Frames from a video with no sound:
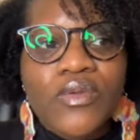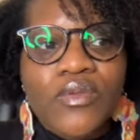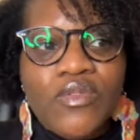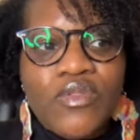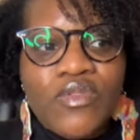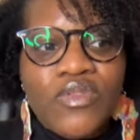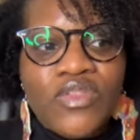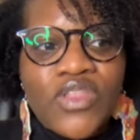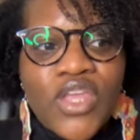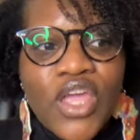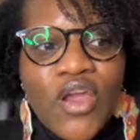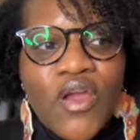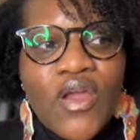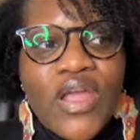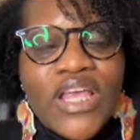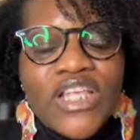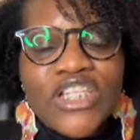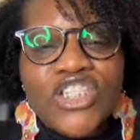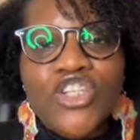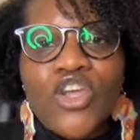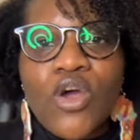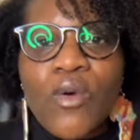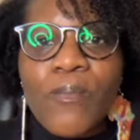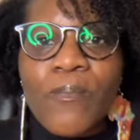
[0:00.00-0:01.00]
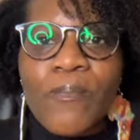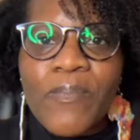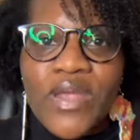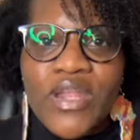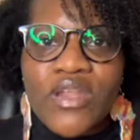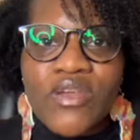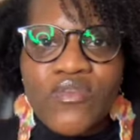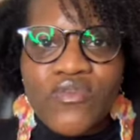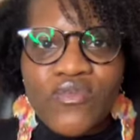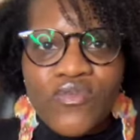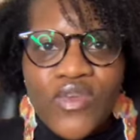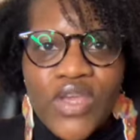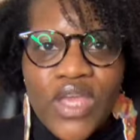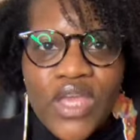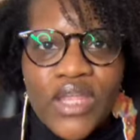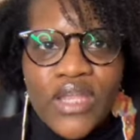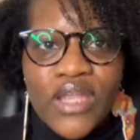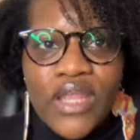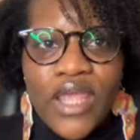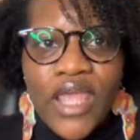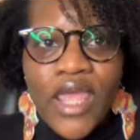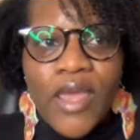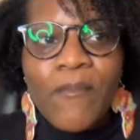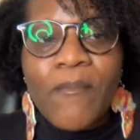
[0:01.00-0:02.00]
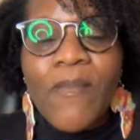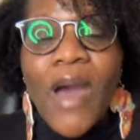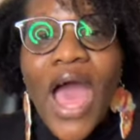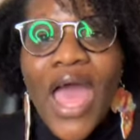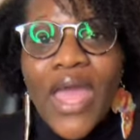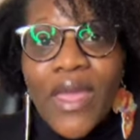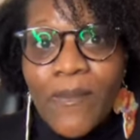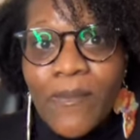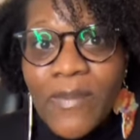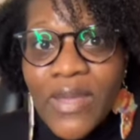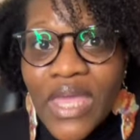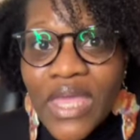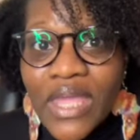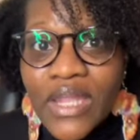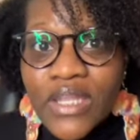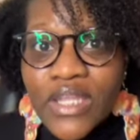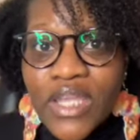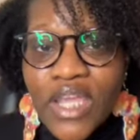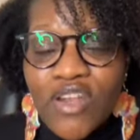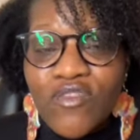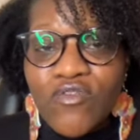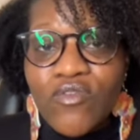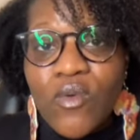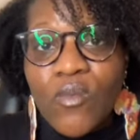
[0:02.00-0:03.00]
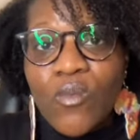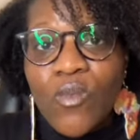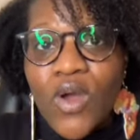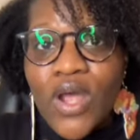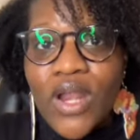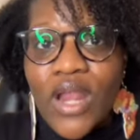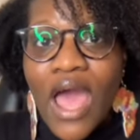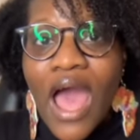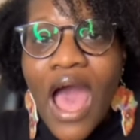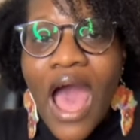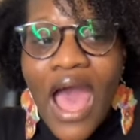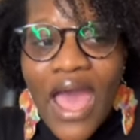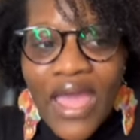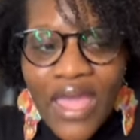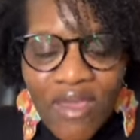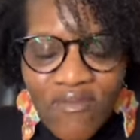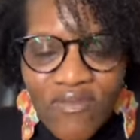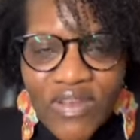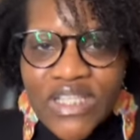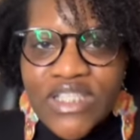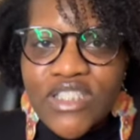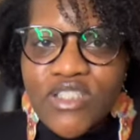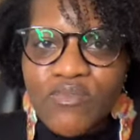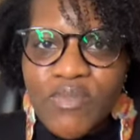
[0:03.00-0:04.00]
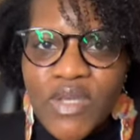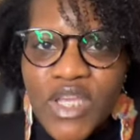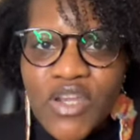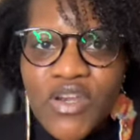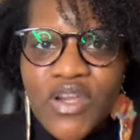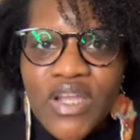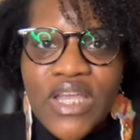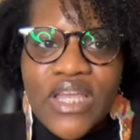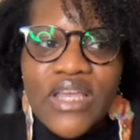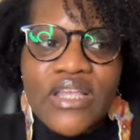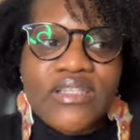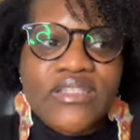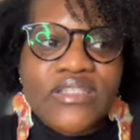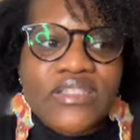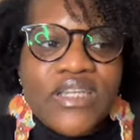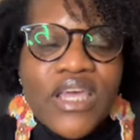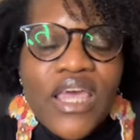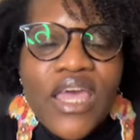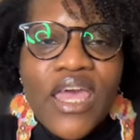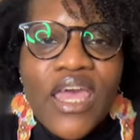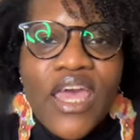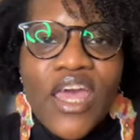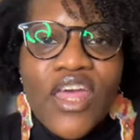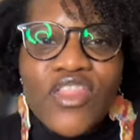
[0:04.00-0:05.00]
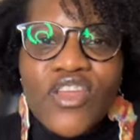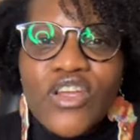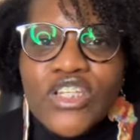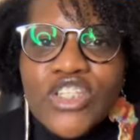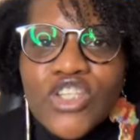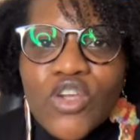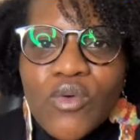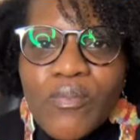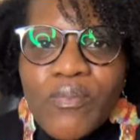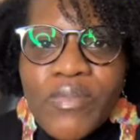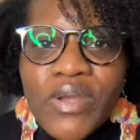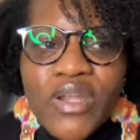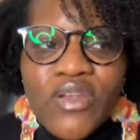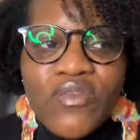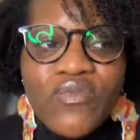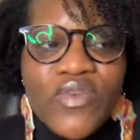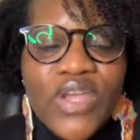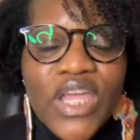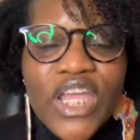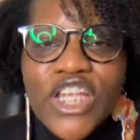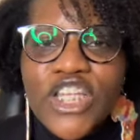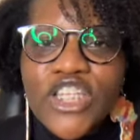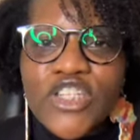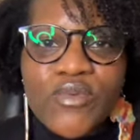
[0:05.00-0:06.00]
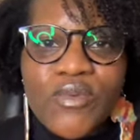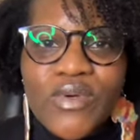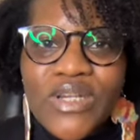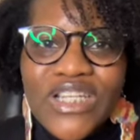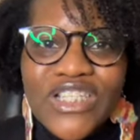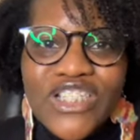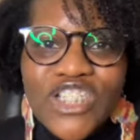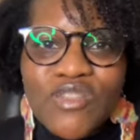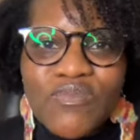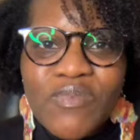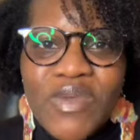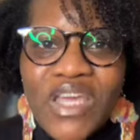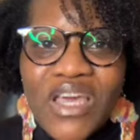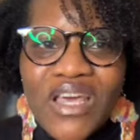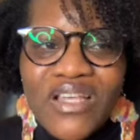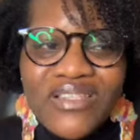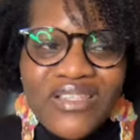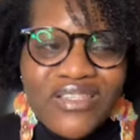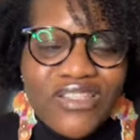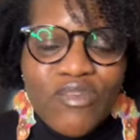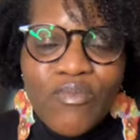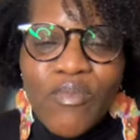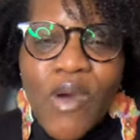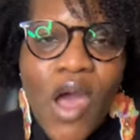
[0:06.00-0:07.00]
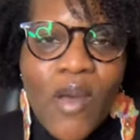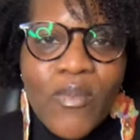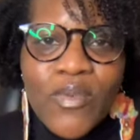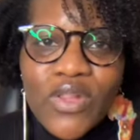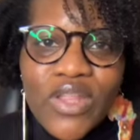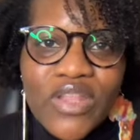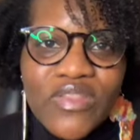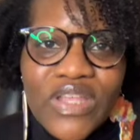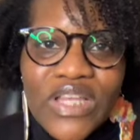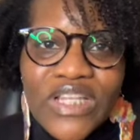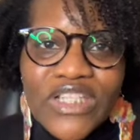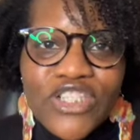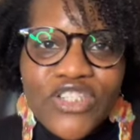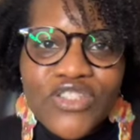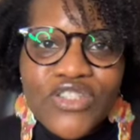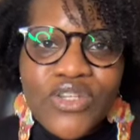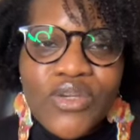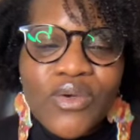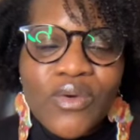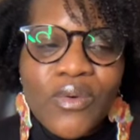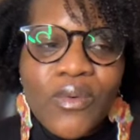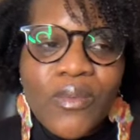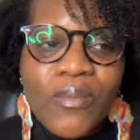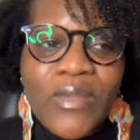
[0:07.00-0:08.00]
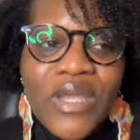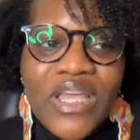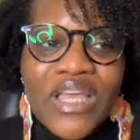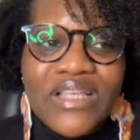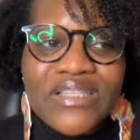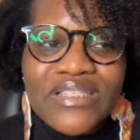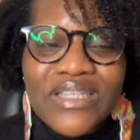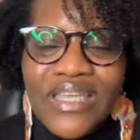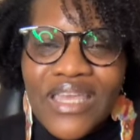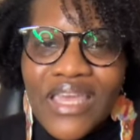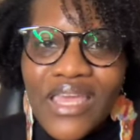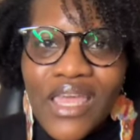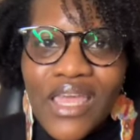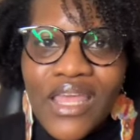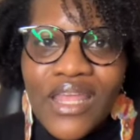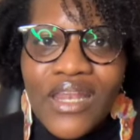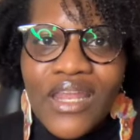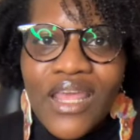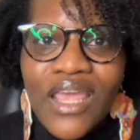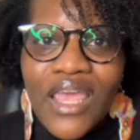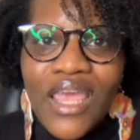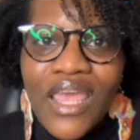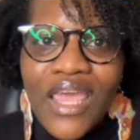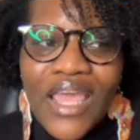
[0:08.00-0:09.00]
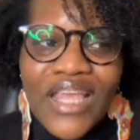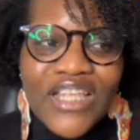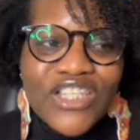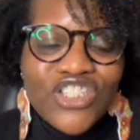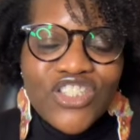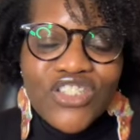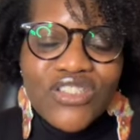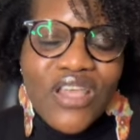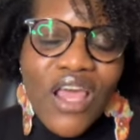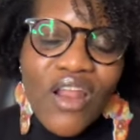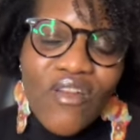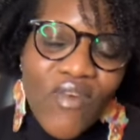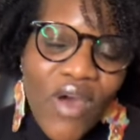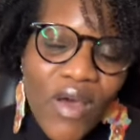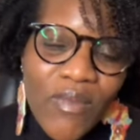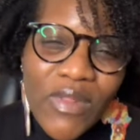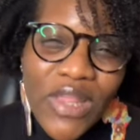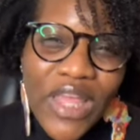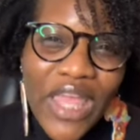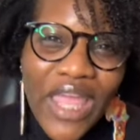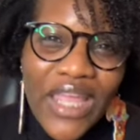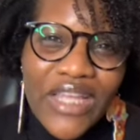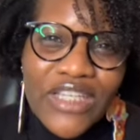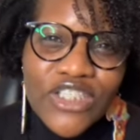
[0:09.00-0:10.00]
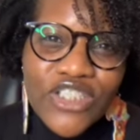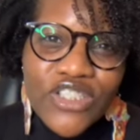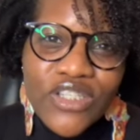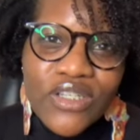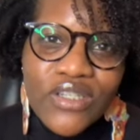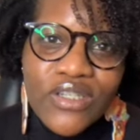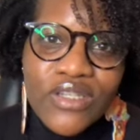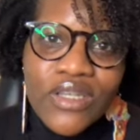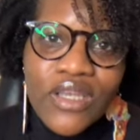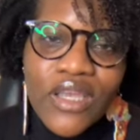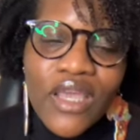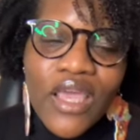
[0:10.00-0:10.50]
there is no benefit, in my opinion, from what I have experienced. There's no benefit in doing it just because it's the popular thing to do, because again, it's just out of obligation.